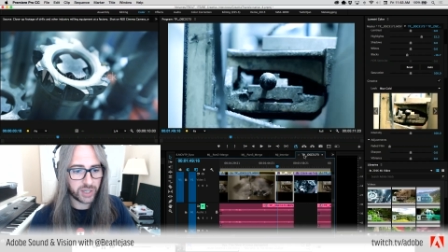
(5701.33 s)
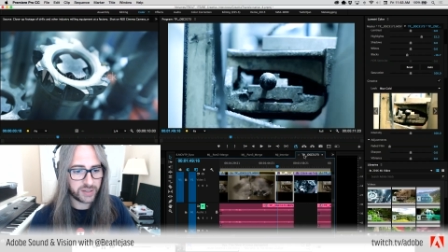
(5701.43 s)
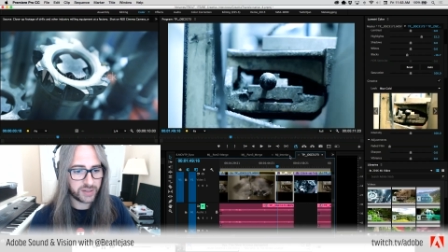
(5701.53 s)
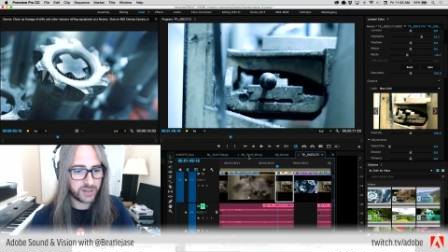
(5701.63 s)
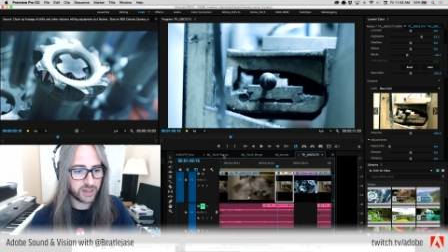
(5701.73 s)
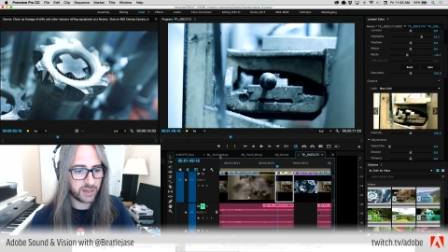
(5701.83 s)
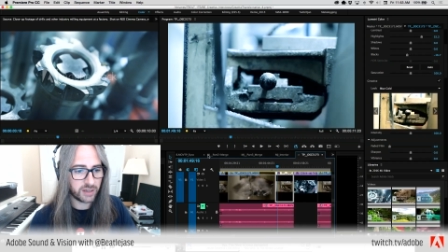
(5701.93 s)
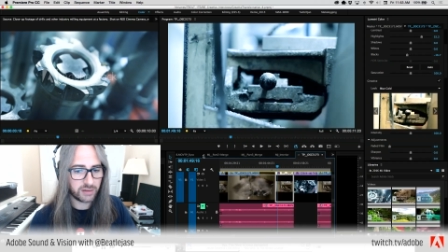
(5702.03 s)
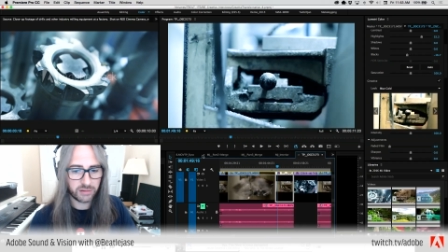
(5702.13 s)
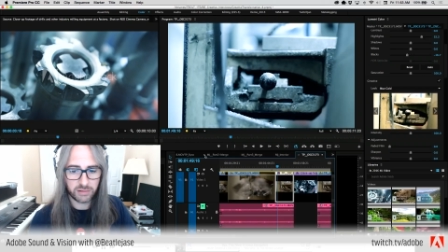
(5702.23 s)
just,
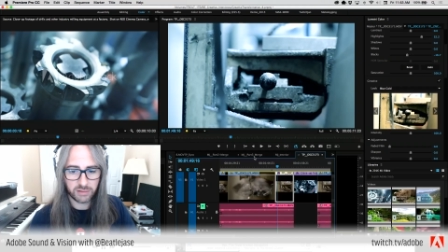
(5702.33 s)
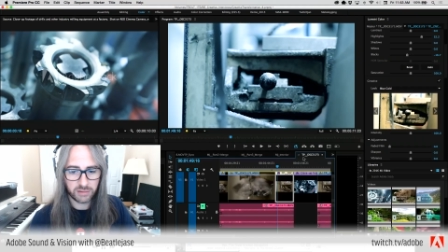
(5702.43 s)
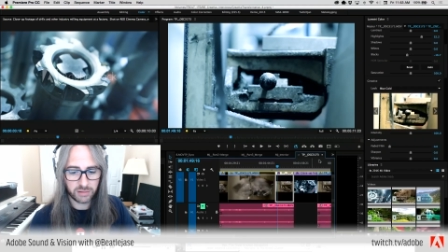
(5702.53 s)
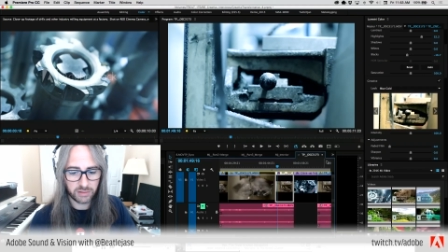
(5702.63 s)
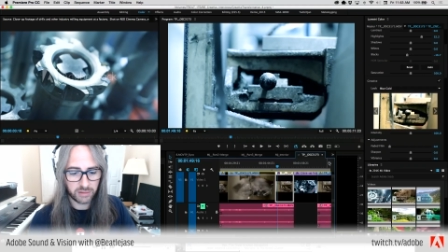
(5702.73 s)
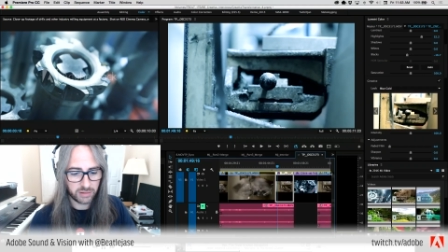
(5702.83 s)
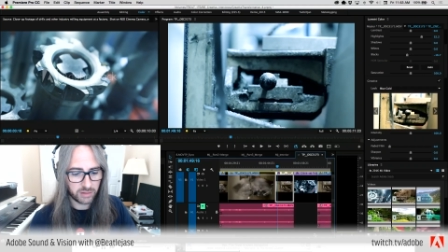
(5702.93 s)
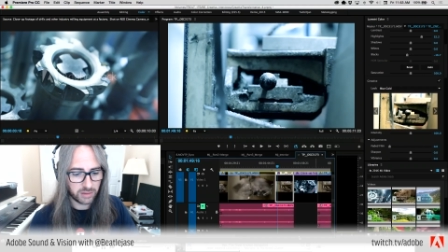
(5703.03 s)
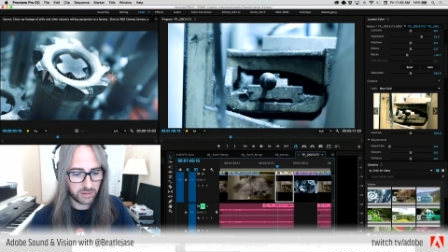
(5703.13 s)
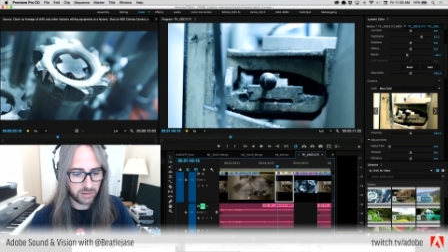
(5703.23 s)

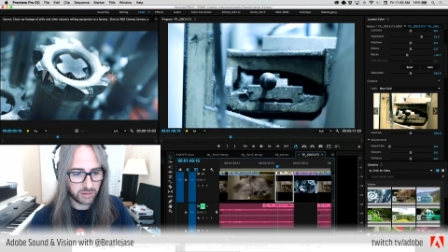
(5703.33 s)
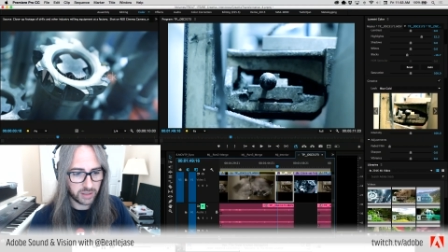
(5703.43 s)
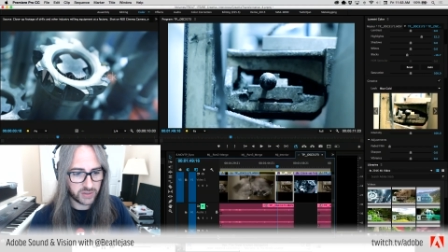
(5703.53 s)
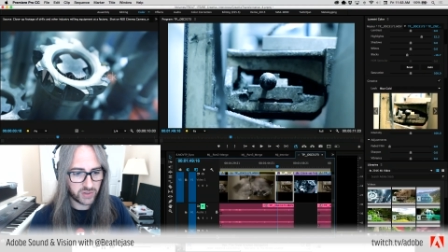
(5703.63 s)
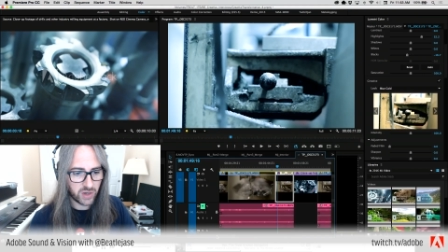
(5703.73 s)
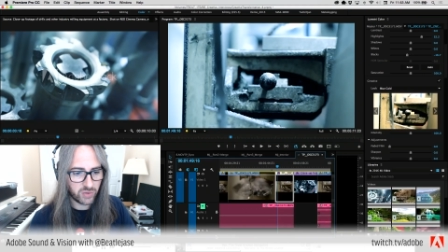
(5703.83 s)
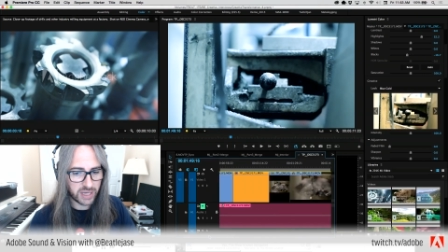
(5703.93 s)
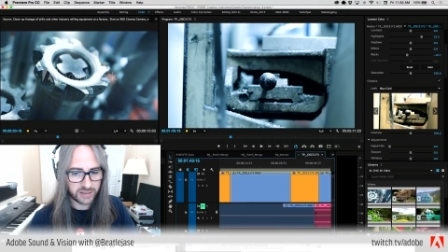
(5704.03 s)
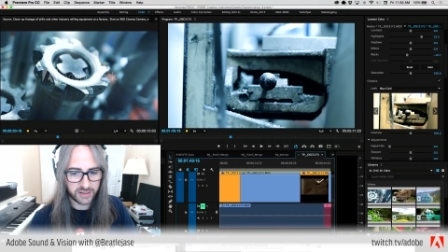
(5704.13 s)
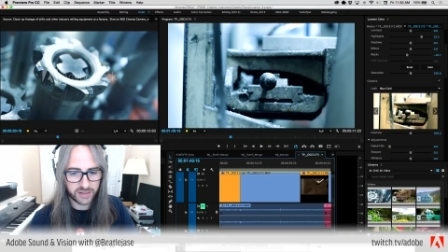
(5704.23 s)
it's so
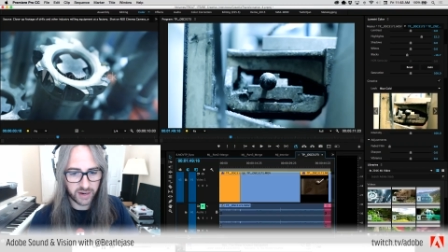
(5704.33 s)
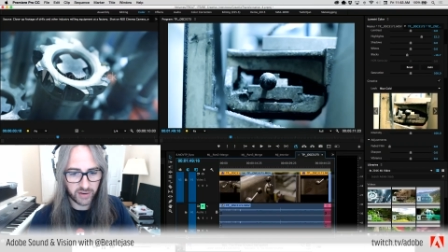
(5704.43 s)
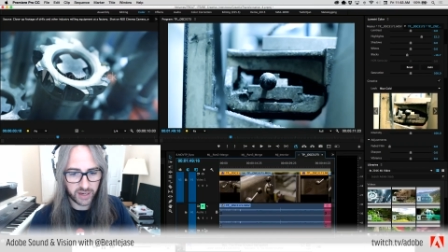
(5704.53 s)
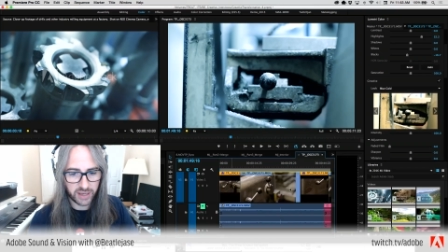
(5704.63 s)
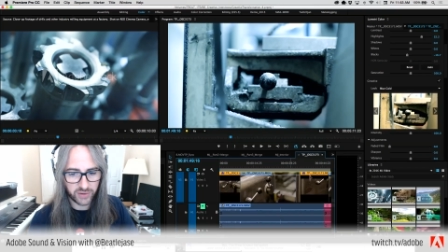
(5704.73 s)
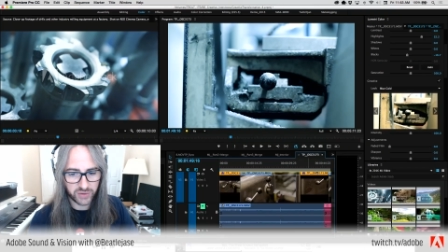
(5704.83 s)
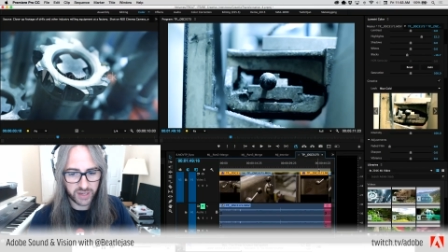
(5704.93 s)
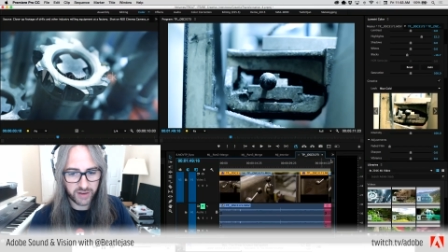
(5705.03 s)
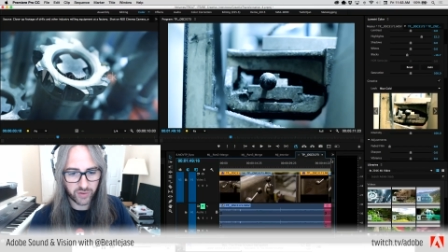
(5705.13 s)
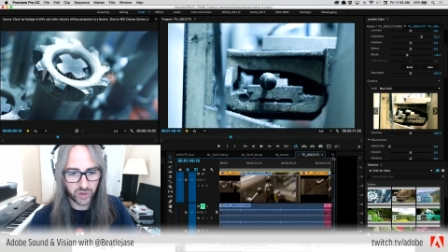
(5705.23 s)
necessary, and there's
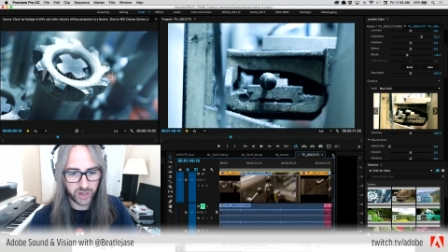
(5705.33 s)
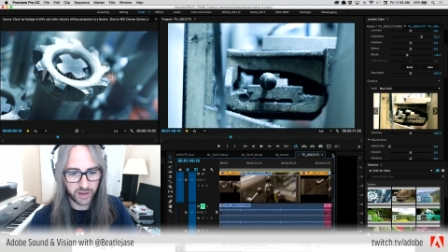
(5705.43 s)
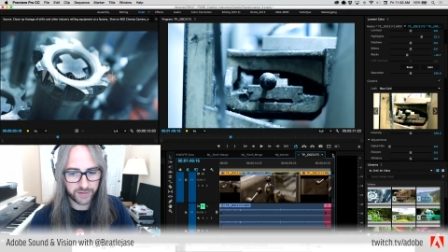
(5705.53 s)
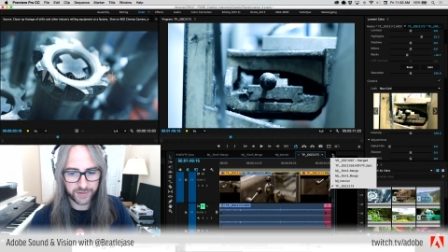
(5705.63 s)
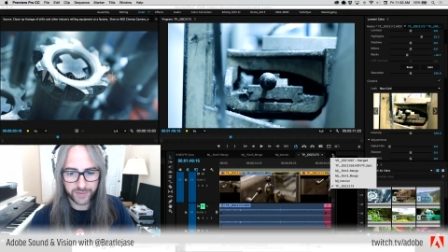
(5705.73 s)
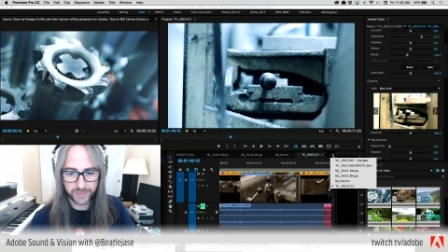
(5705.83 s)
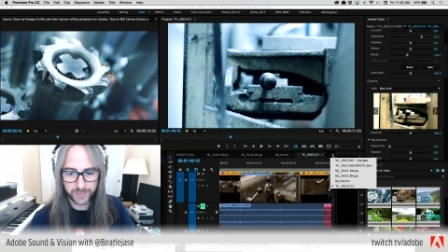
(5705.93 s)
never enough.